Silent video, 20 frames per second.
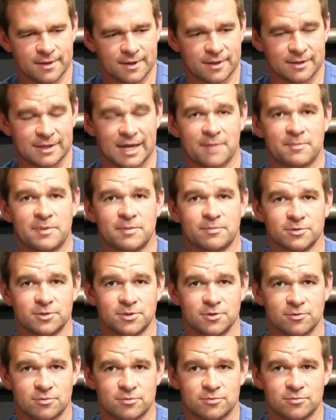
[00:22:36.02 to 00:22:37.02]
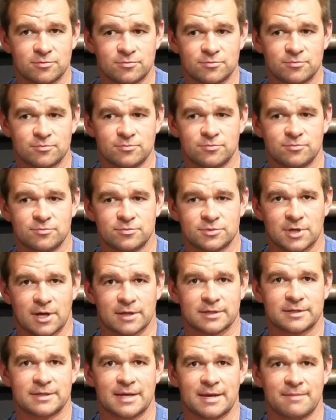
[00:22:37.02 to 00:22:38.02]
a lot of people do.
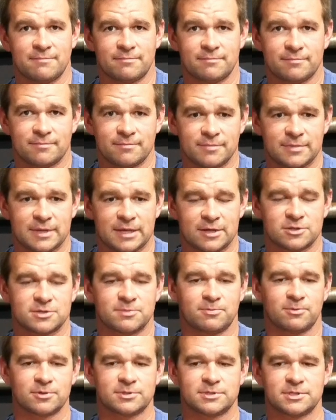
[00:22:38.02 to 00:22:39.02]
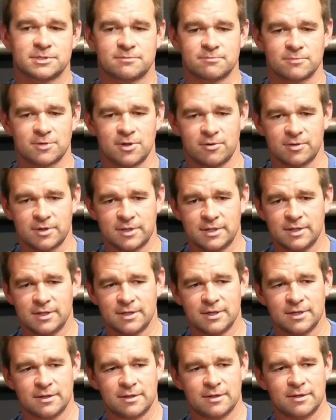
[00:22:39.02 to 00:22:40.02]
Talk to them. Get your support system going.
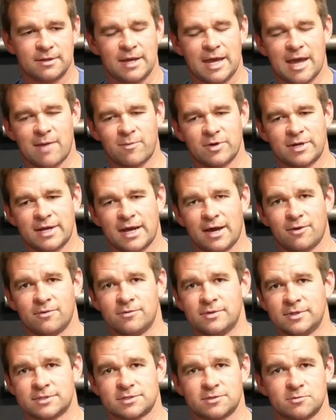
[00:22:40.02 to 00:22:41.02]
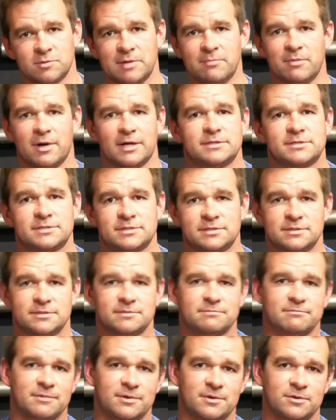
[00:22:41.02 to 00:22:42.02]
Hammer down, it's 3 months.
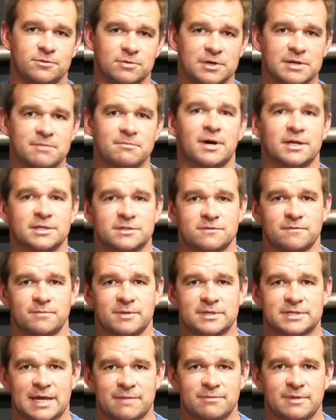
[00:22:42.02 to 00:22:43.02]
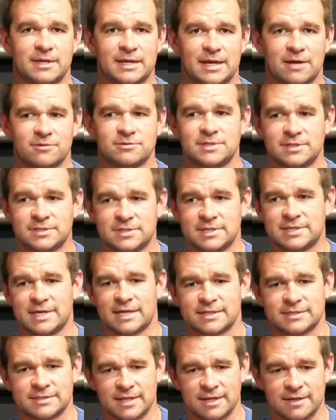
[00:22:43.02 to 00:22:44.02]
3 months from the time they announce it to
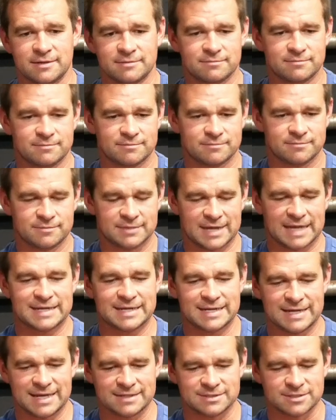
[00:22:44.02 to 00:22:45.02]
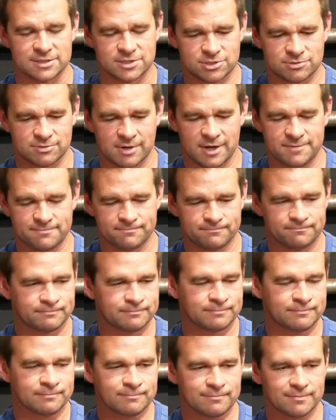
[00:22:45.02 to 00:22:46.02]
test date. 90 days-ish, right?
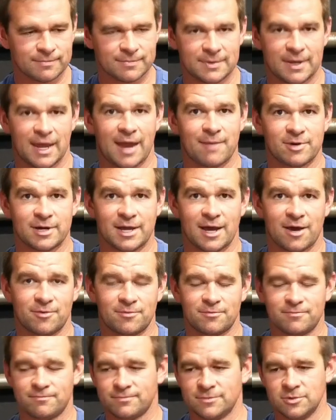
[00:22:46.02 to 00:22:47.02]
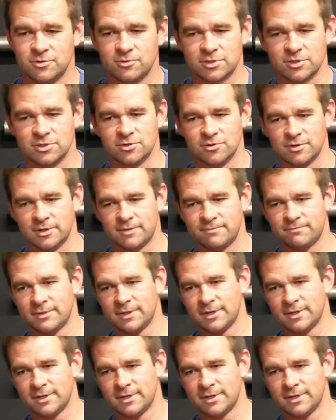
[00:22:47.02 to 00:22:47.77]
Hammer down, you can do it.